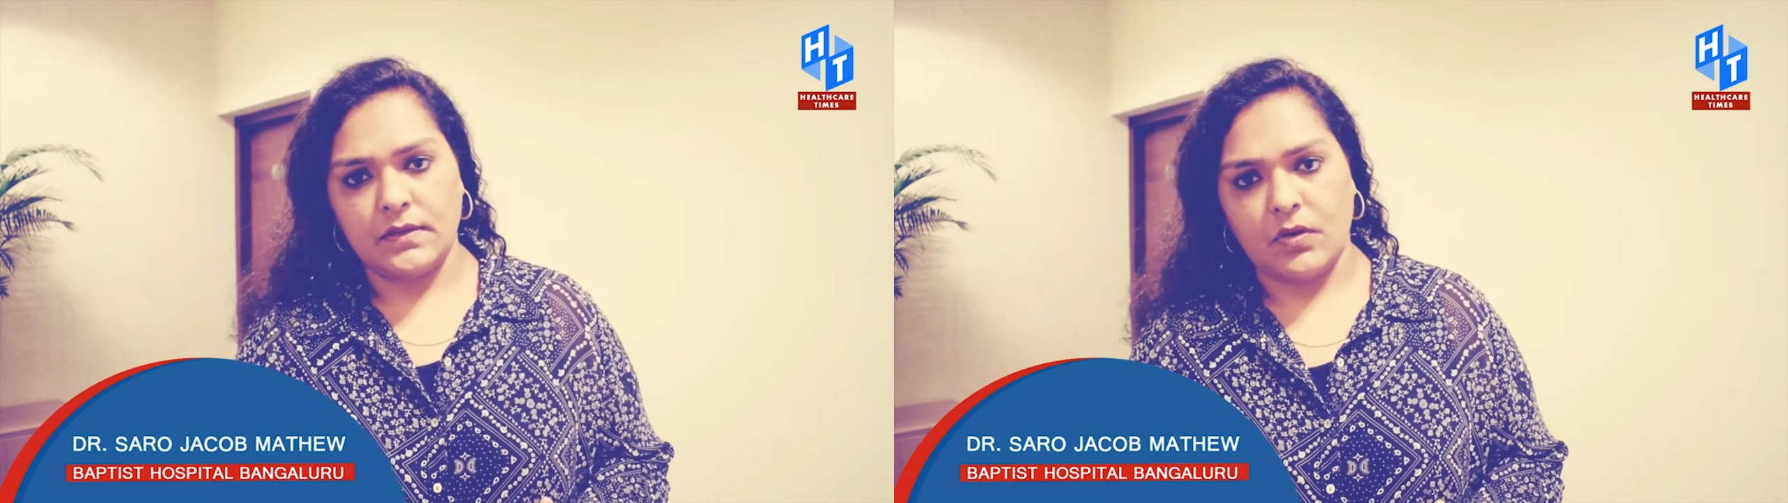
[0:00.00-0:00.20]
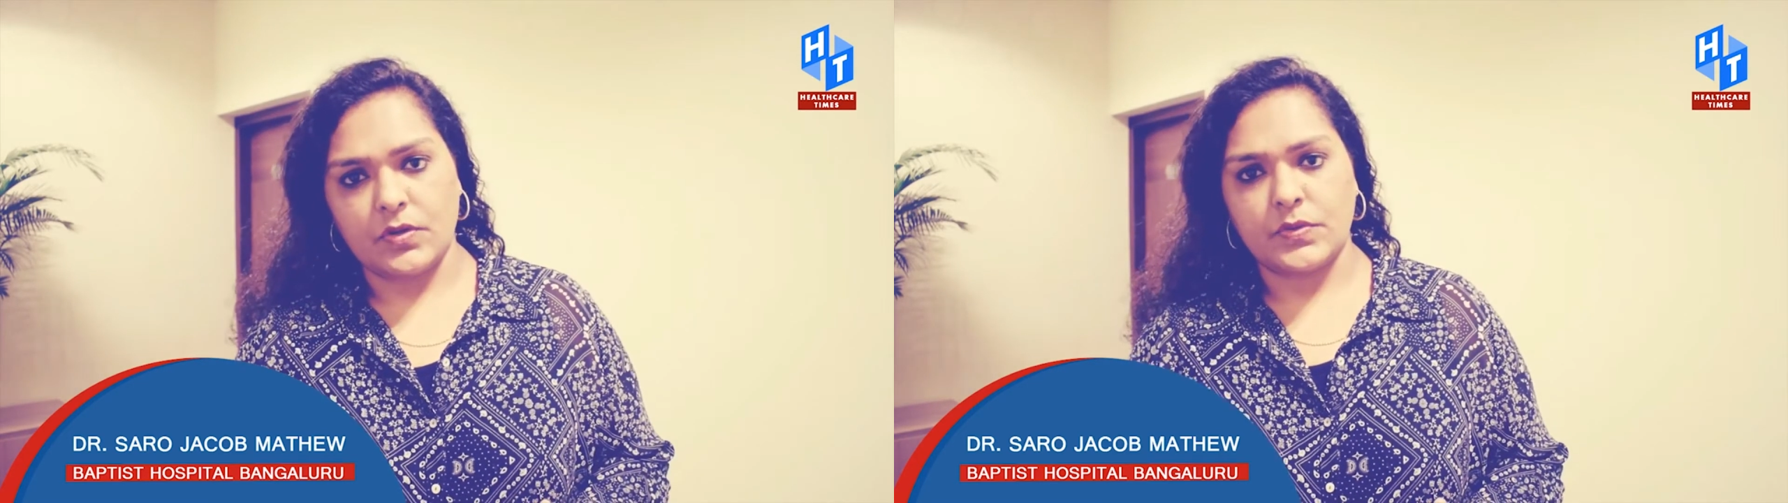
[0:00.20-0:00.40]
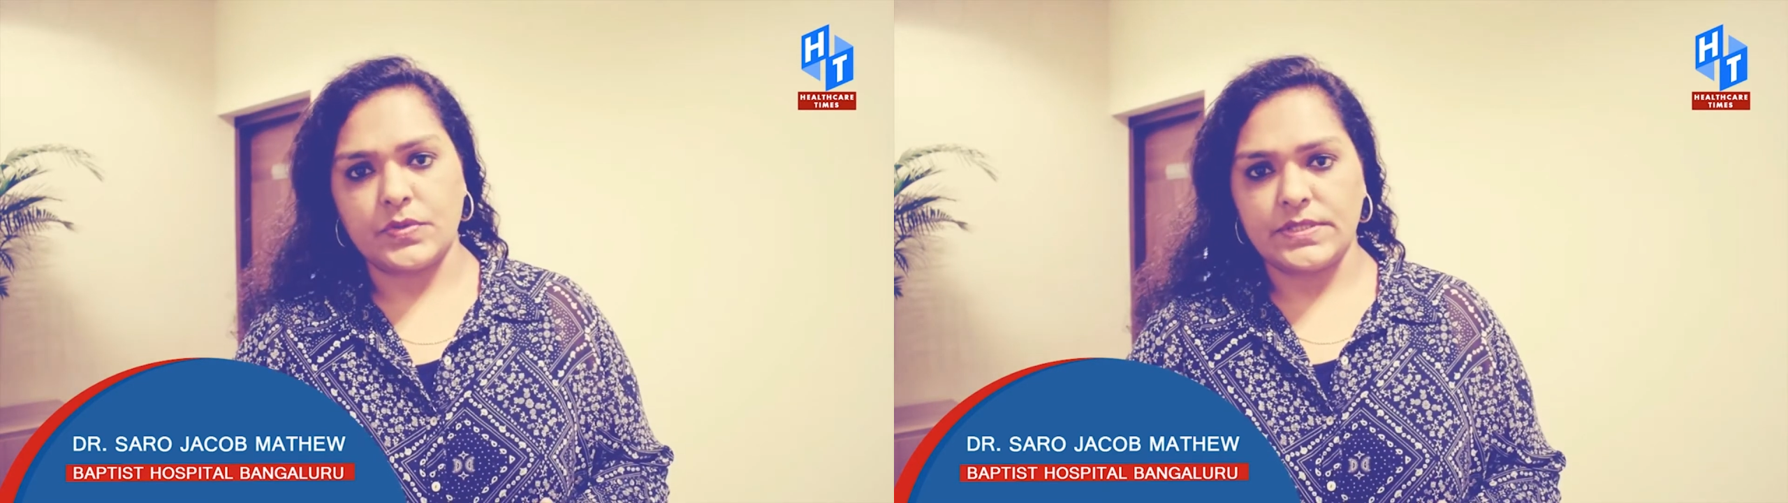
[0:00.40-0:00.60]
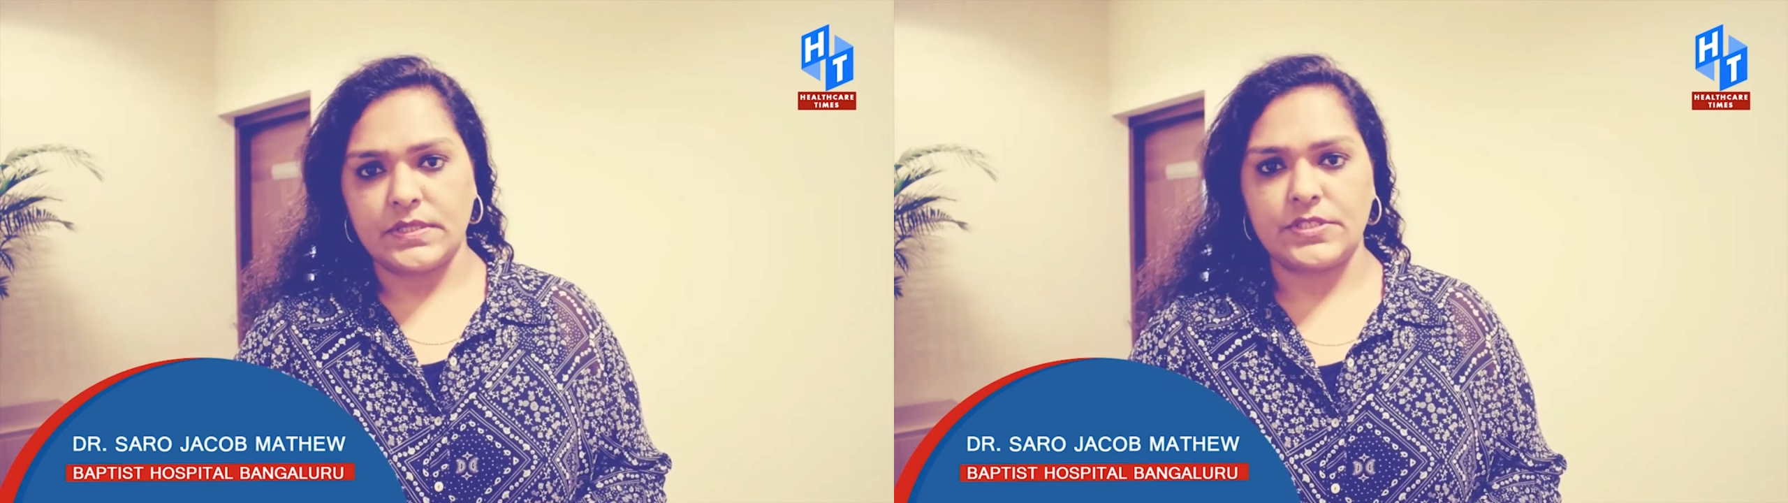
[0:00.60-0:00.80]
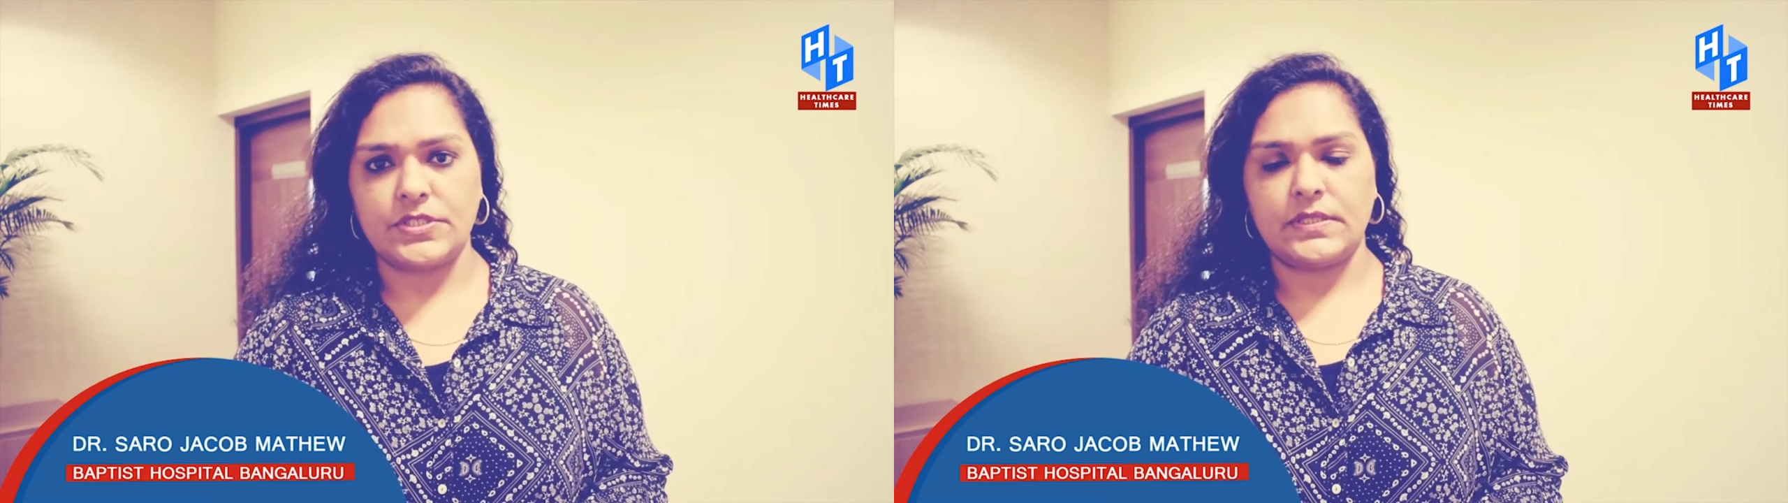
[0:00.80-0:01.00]

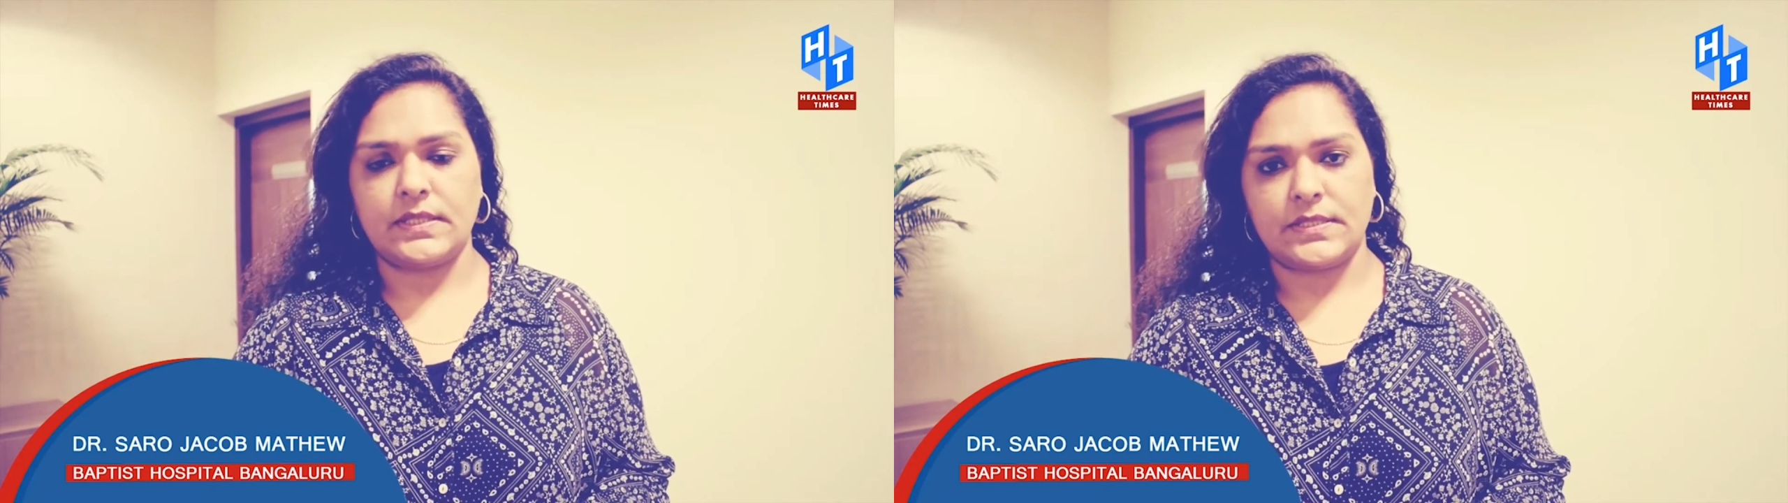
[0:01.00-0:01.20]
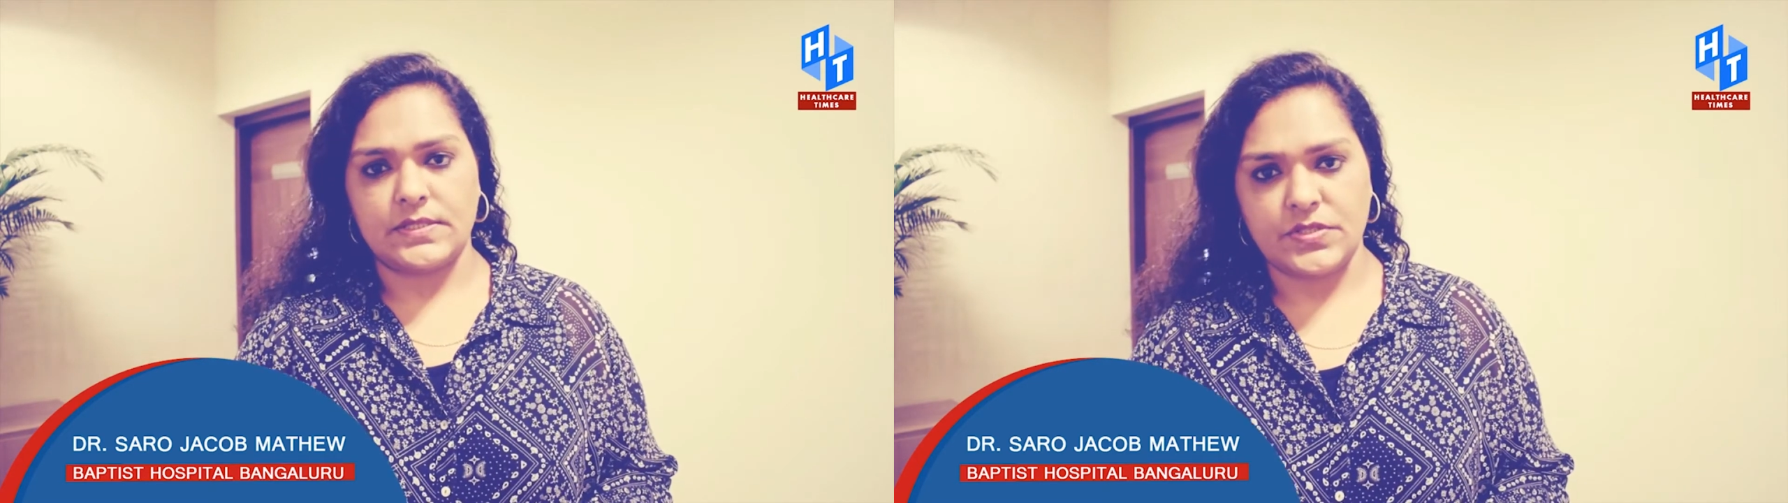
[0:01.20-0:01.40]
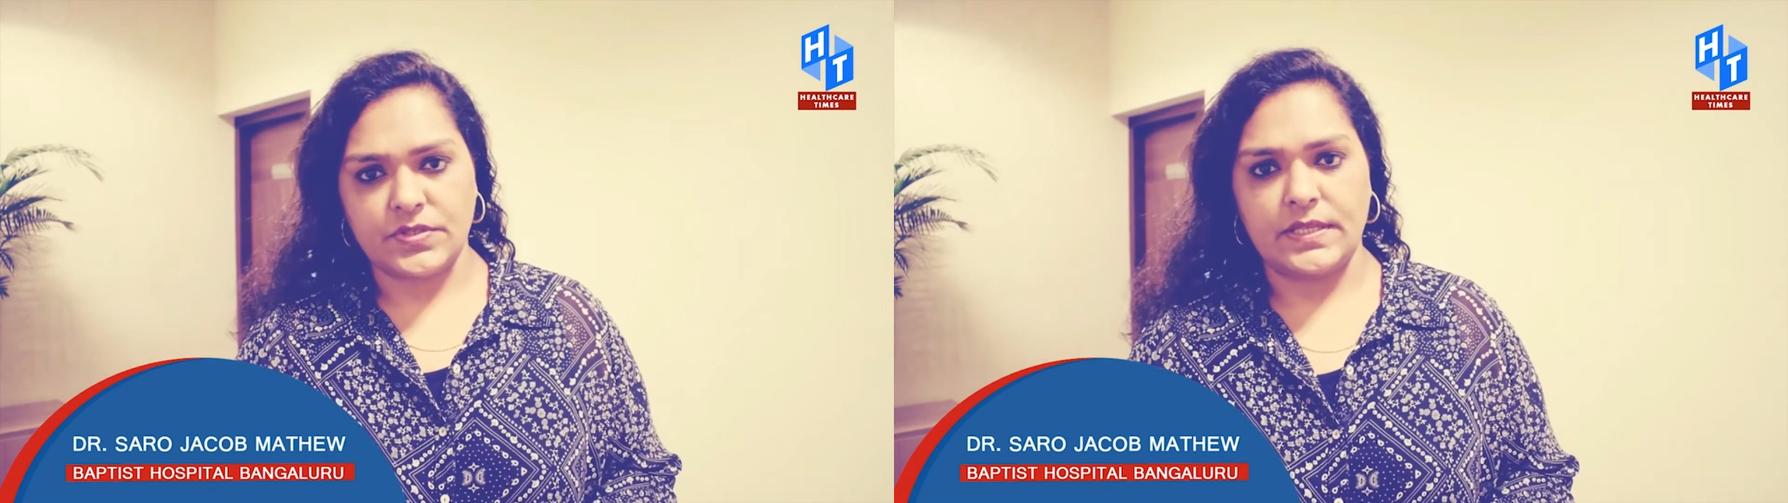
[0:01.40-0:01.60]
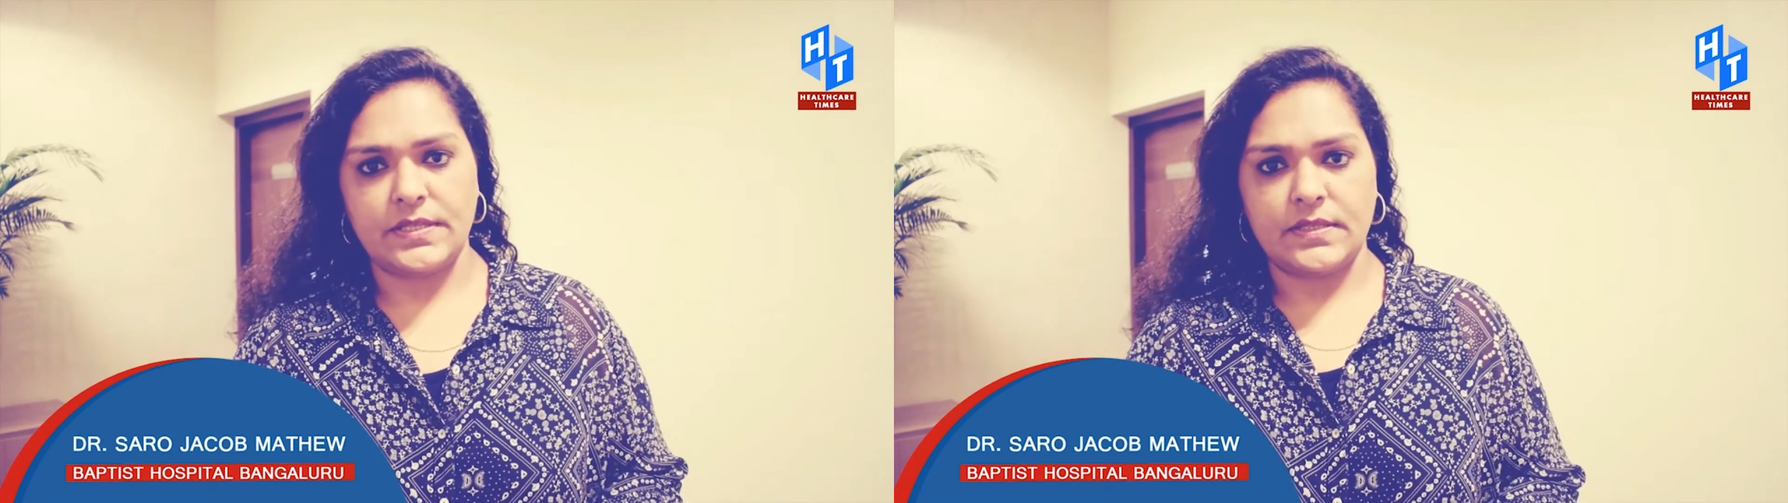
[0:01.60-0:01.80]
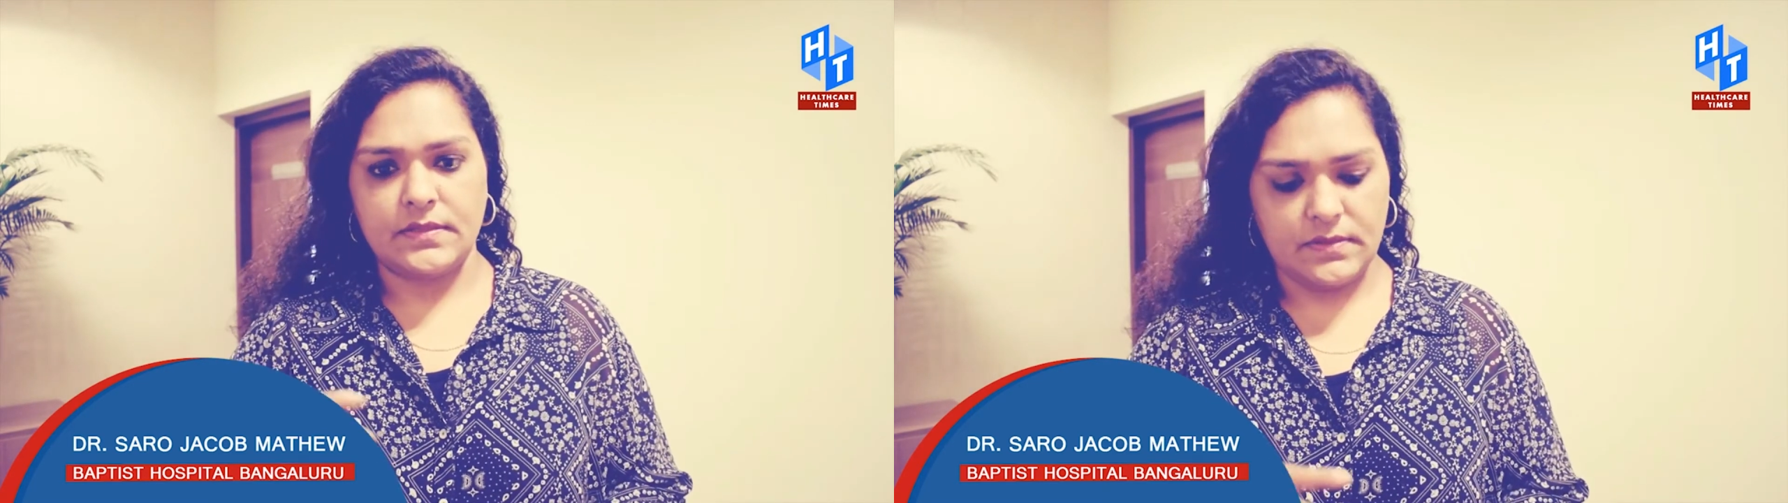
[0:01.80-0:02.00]
oncosurgeon that is trained
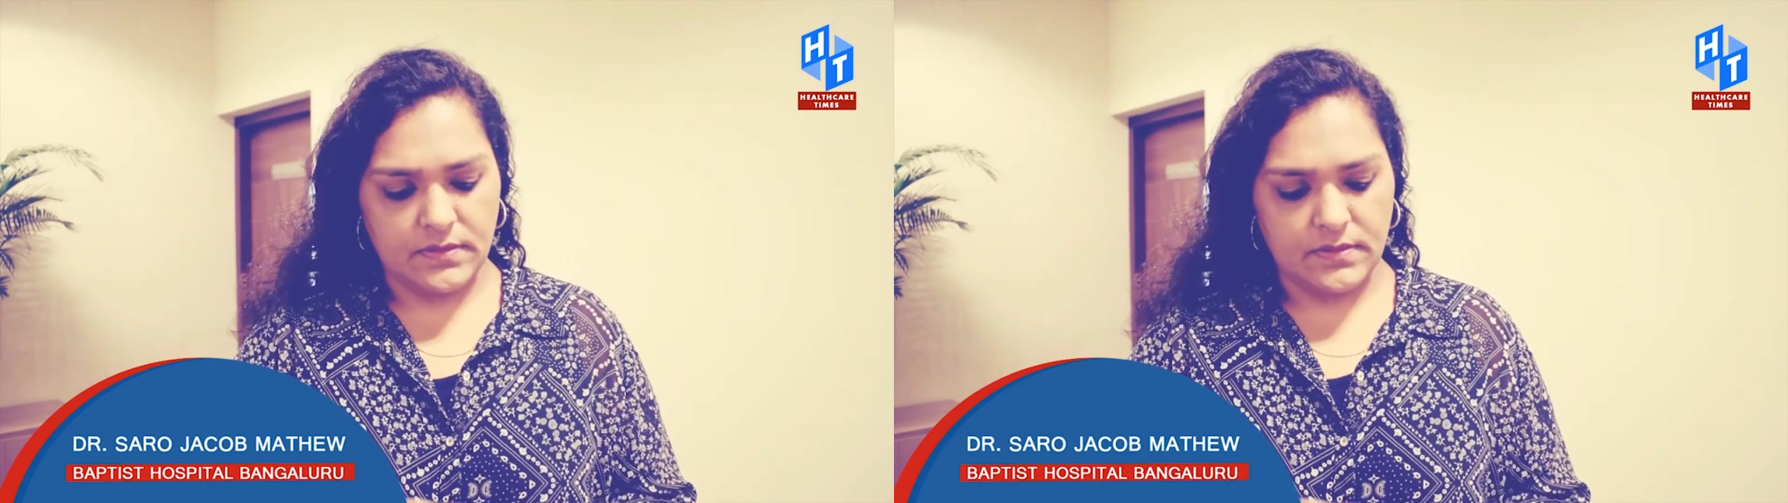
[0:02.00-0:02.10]
in